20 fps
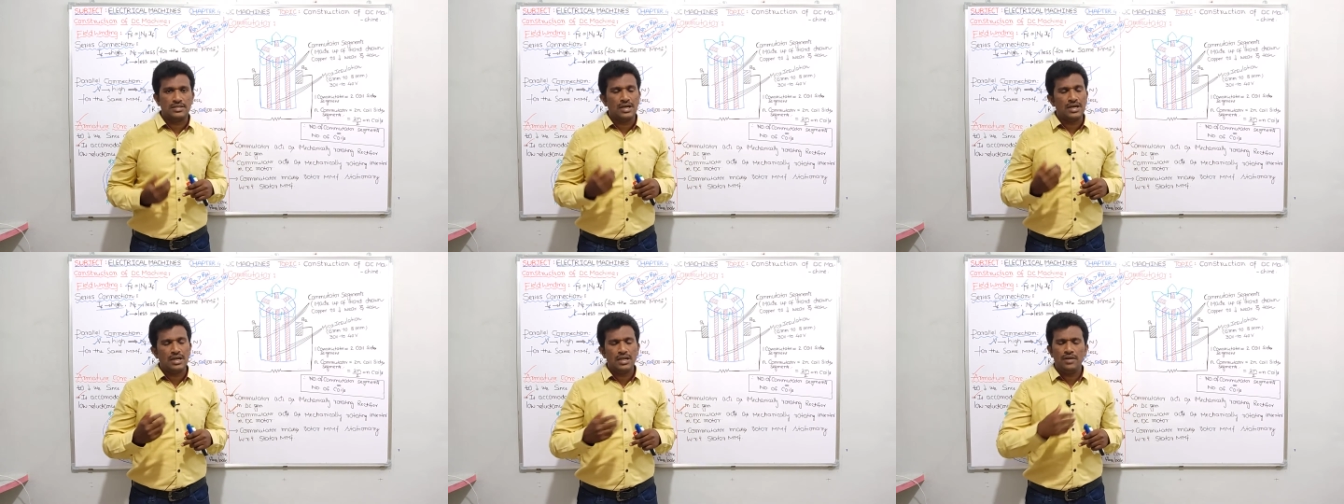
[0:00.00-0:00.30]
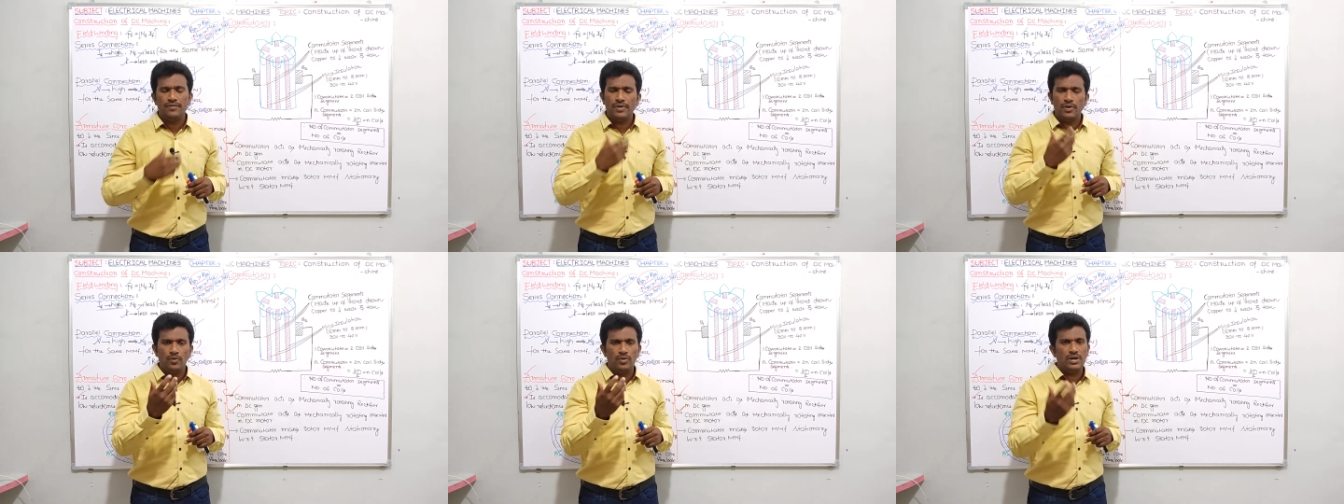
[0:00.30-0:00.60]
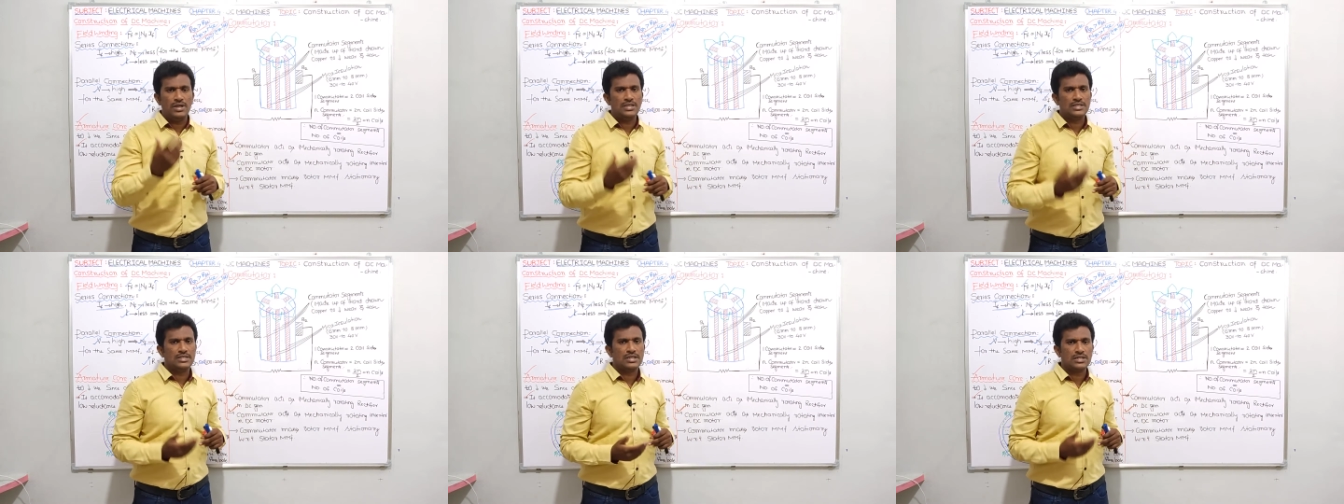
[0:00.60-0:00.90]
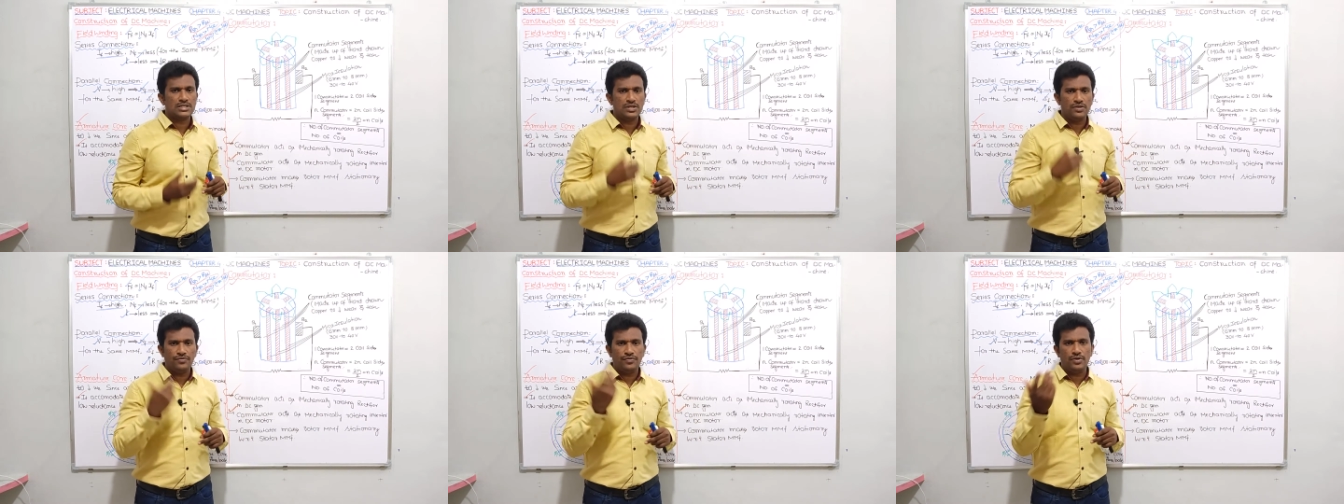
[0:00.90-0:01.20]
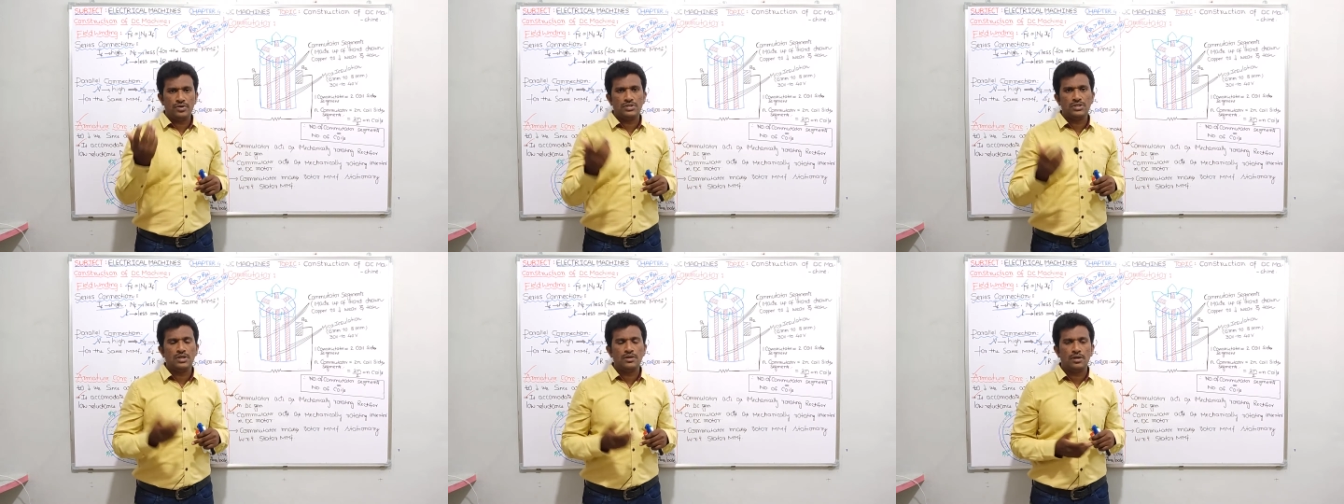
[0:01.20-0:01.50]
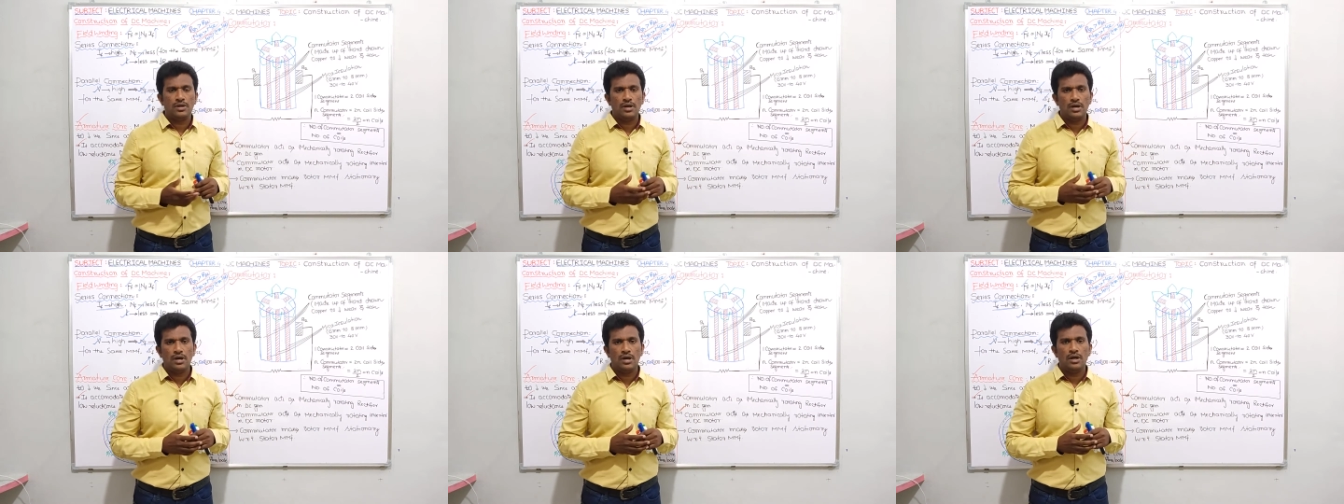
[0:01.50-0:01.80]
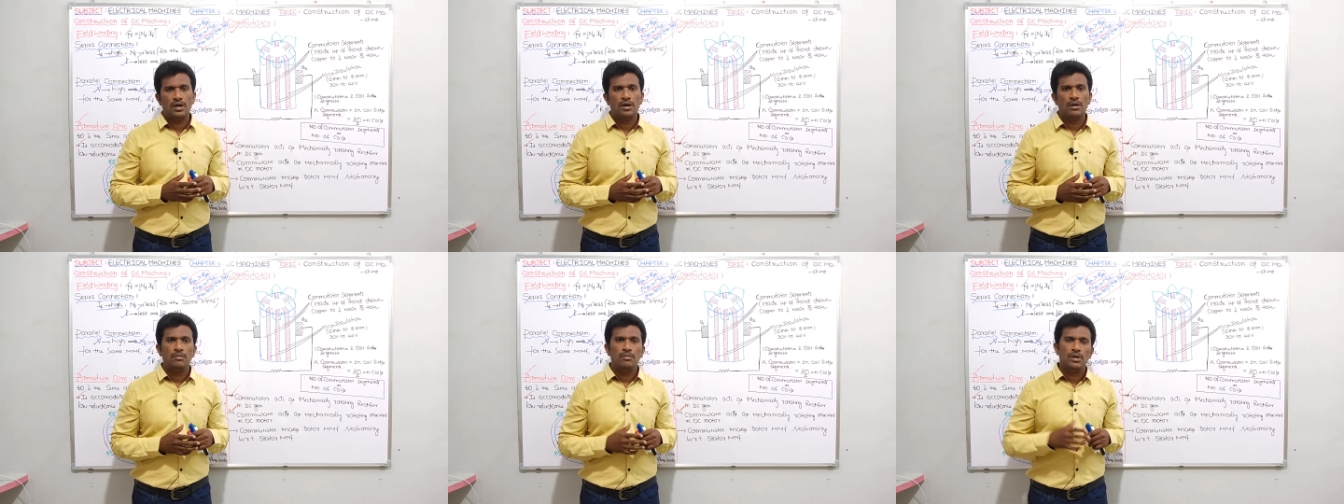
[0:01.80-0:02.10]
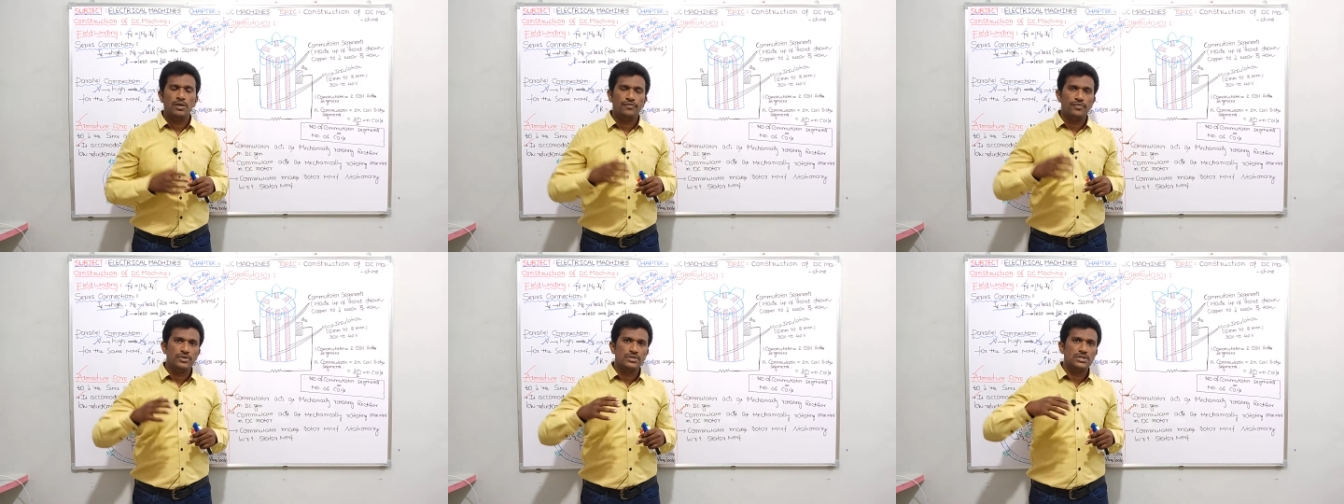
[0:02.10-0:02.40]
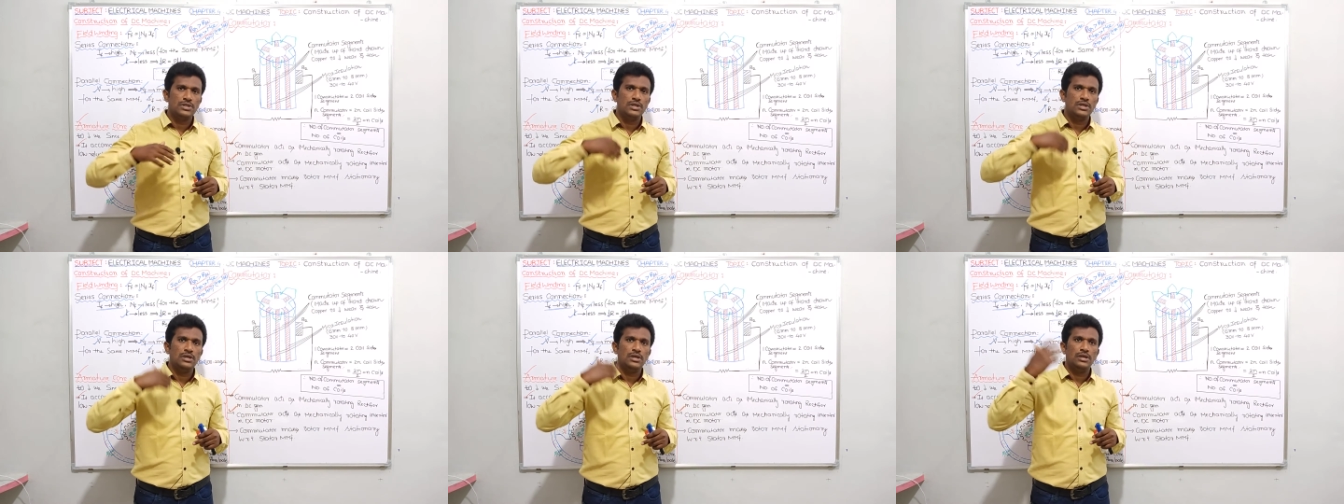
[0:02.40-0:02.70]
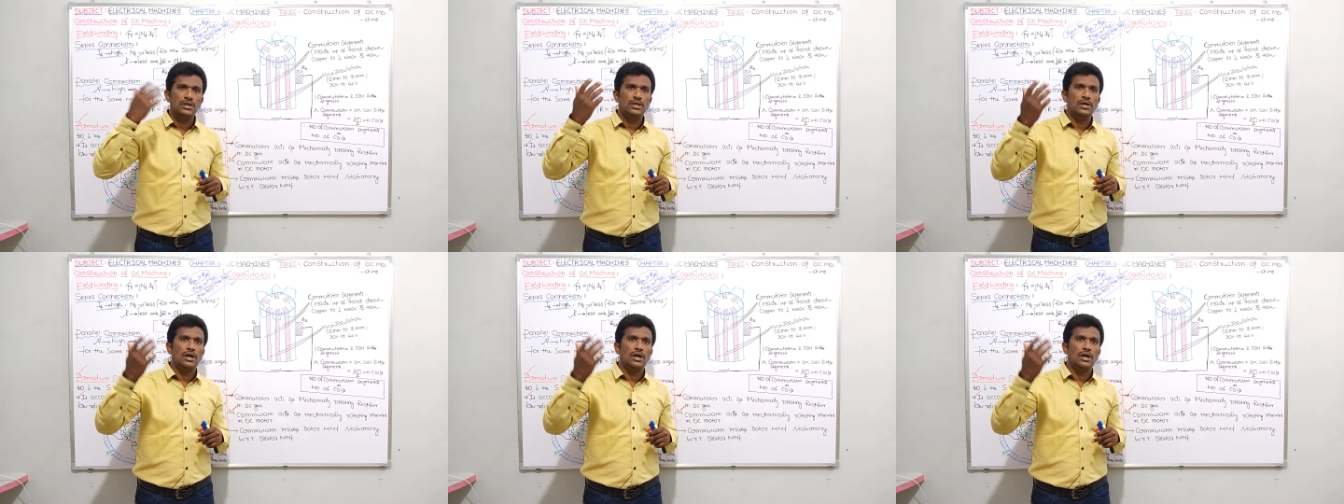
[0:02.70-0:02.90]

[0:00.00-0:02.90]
That anyway we will discuss in future. If you see in